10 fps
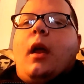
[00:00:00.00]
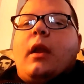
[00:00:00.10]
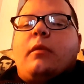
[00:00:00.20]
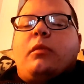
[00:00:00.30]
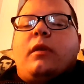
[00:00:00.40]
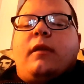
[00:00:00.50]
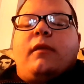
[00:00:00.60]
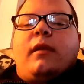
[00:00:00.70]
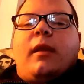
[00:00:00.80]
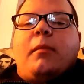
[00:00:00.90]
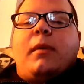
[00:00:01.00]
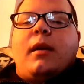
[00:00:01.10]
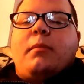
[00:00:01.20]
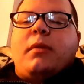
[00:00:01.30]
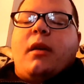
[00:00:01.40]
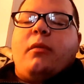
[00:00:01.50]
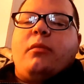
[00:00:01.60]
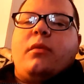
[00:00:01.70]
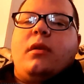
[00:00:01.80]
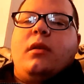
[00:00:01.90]
and it wouldn't even let me
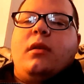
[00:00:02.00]
upload.